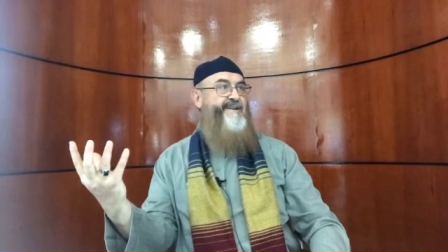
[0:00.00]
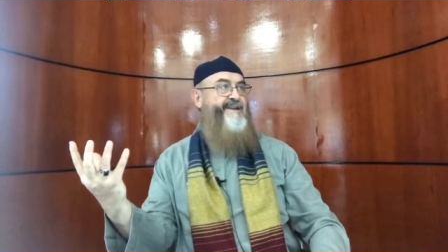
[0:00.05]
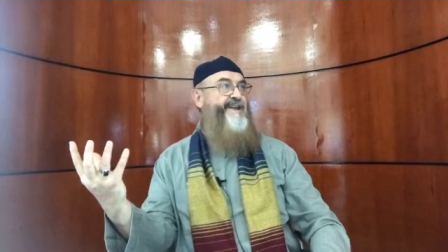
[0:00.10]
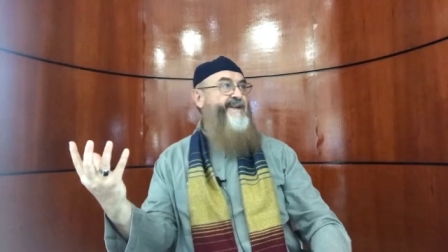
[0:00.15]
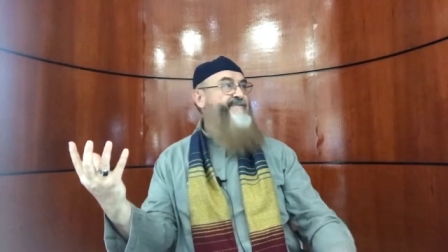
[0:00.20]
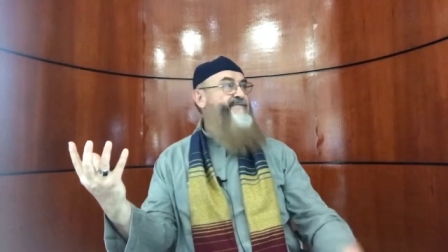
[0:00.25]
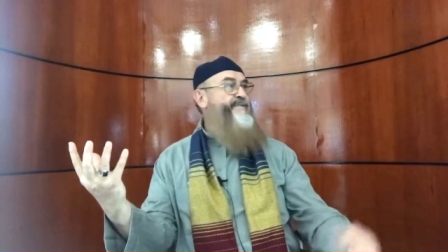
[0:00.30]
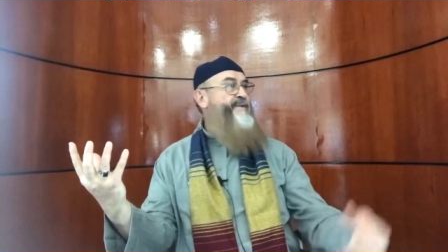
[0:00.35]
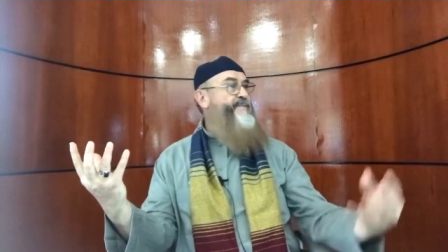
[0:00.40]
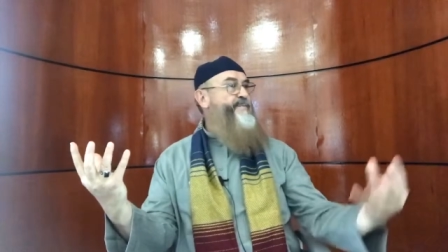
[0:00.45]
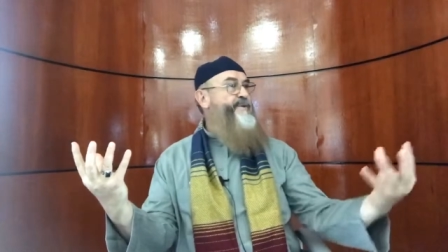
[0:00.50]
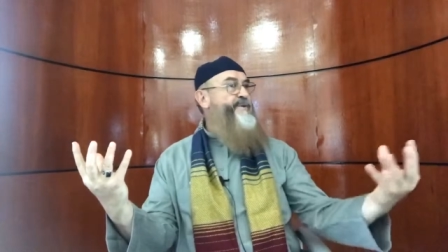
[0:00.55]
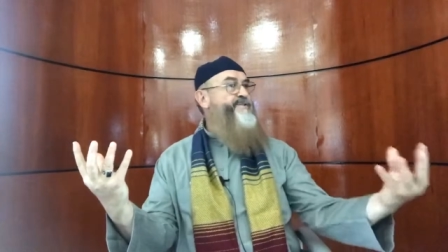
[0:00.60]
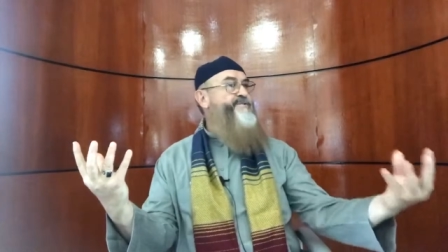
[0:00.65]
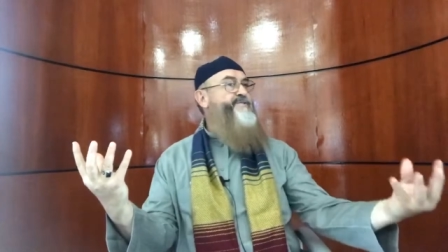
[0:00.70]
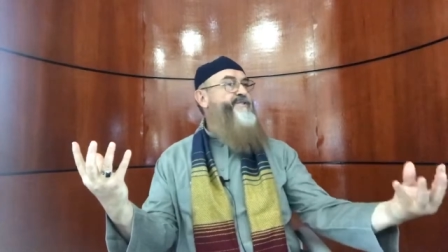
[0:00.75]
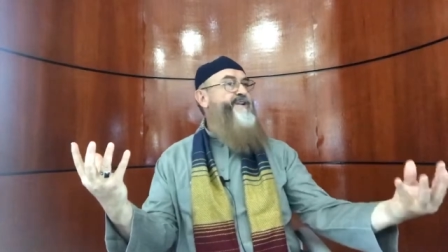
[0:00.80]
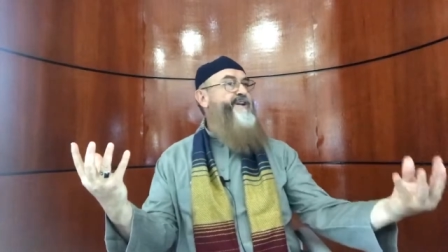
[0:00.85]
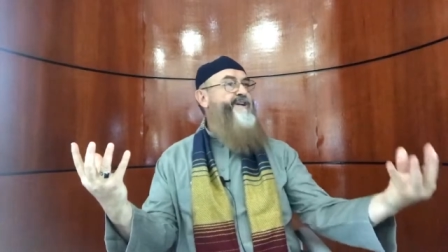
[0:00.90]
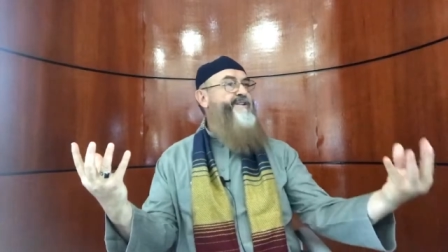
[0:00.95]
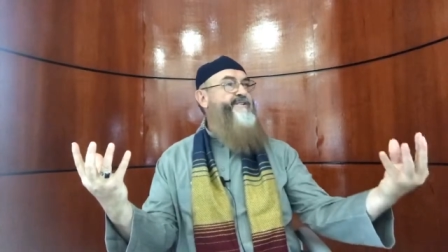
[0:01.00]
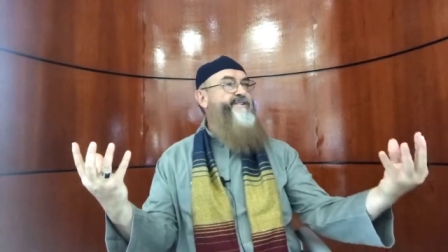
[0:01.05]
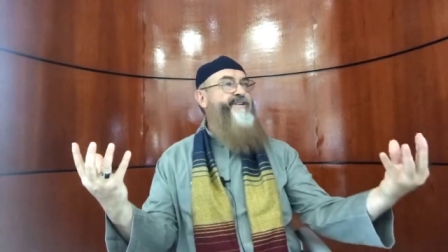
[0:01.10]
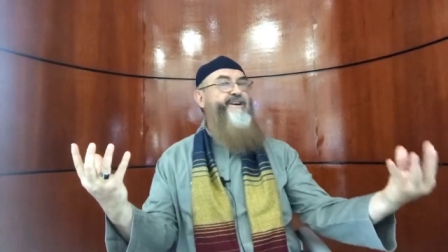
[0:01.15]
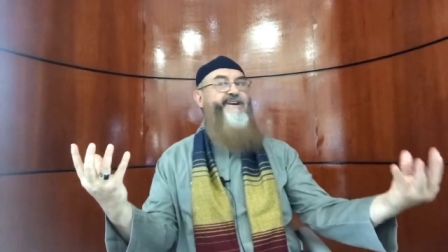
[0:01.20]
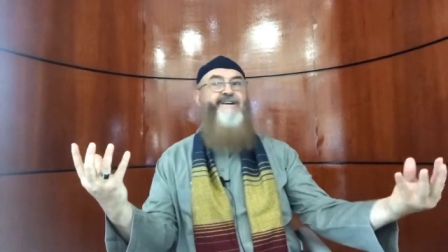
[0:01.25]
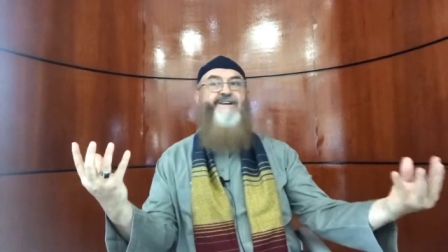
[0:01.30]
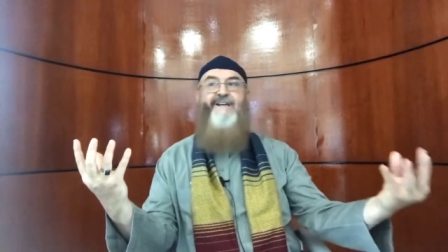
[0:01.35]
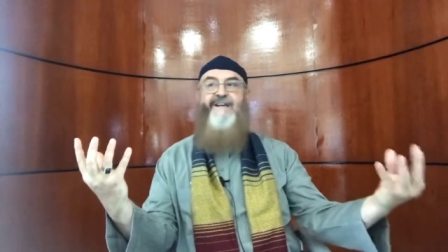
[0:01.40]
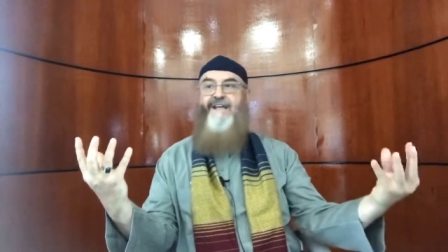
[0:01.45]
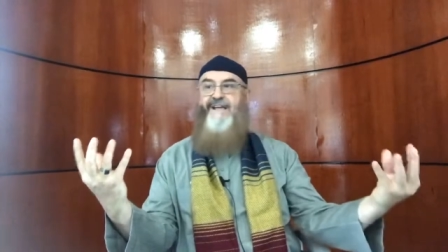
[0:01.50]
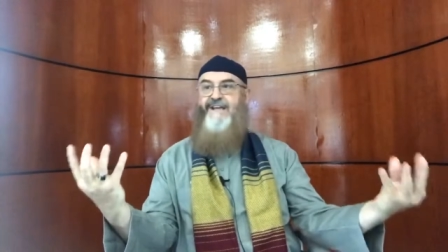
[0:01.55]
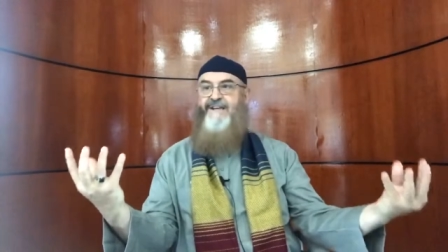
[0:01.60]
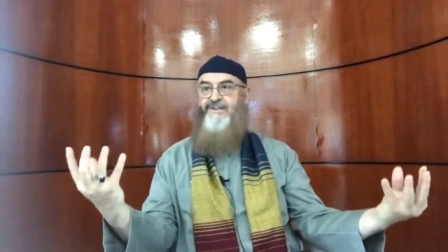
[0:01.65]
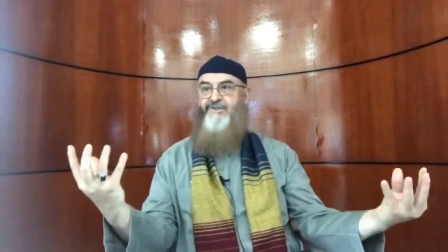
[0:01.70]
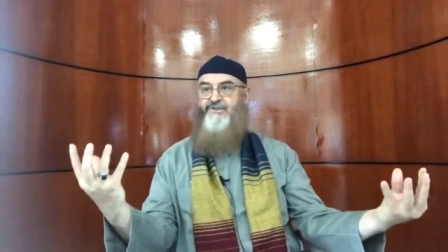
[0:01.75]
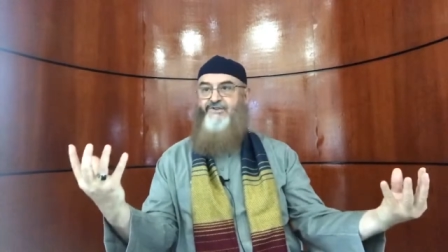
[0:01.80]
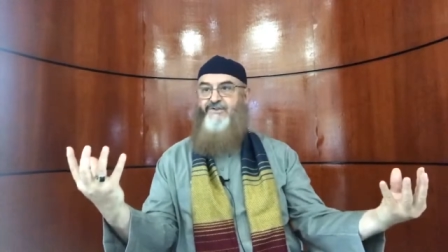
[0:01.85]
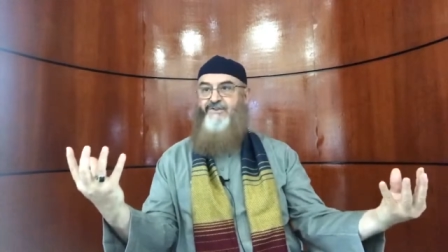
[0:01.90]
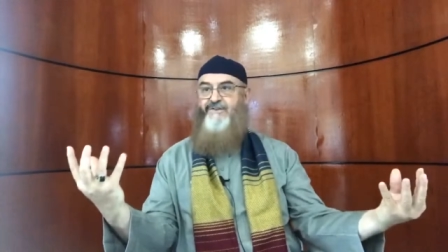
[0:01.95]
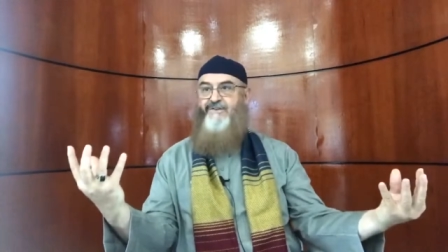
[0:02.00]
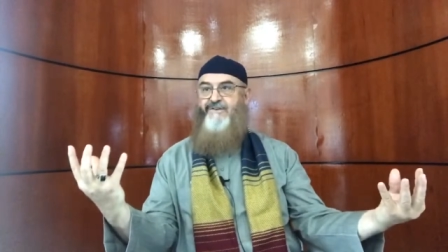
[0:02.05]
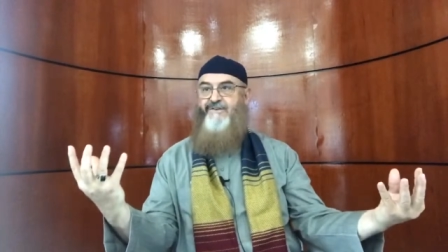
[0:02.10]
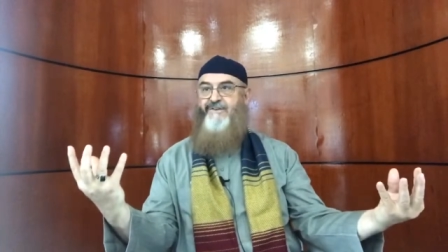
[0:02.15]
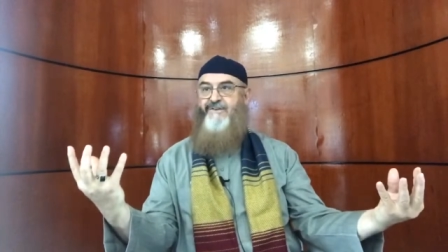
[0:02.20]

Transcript: If the person at young age